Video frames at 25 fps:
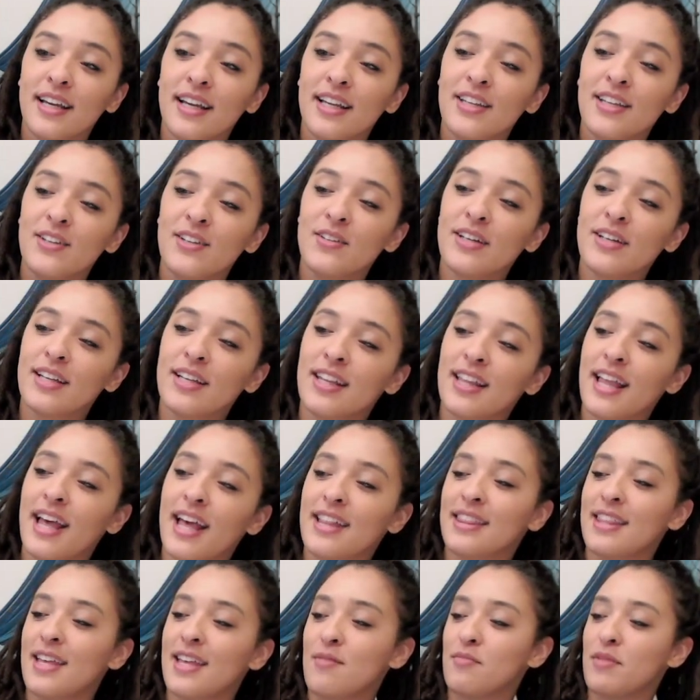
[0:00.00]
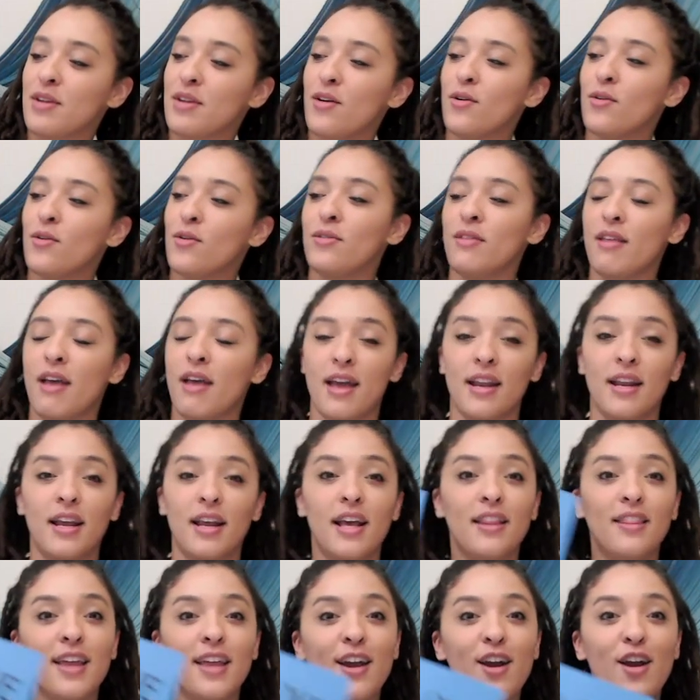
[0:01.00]
You could let them know that
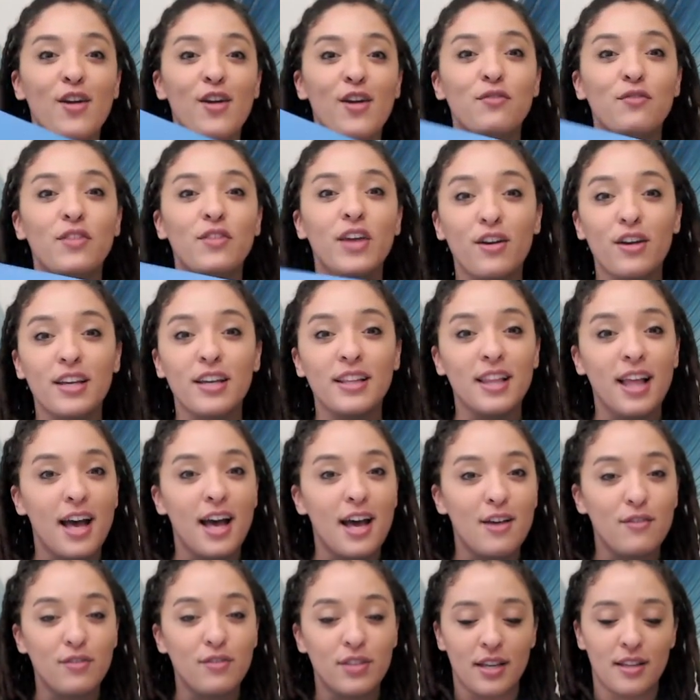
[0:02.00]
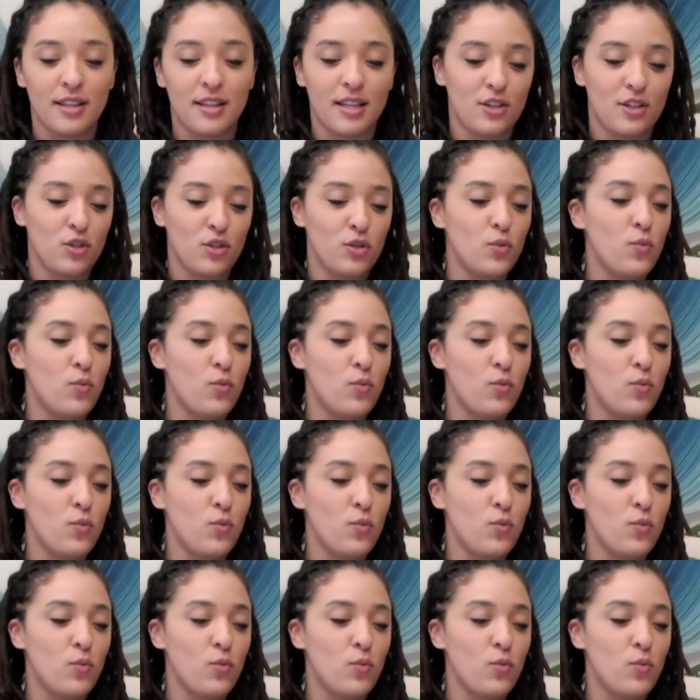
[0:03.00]
they are very loved and that you